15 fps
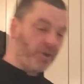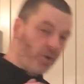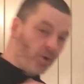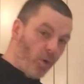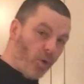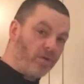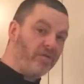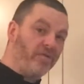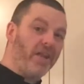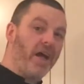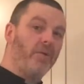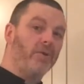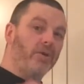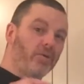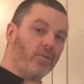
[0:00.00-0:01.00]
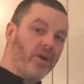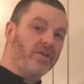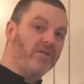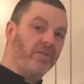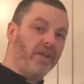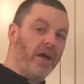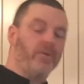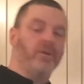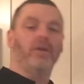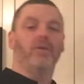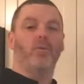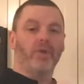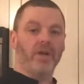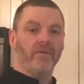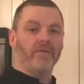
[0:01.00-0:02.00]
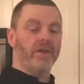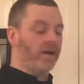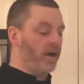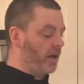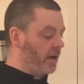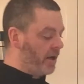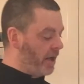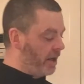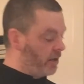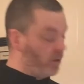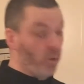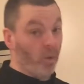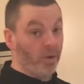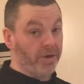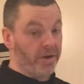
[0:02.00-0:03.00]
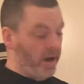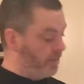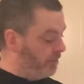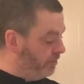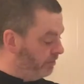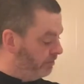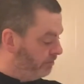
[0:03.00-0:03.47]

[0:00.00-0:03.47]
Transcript: So corn flour, rice flour, whatever you got on hand, 1/4 cup.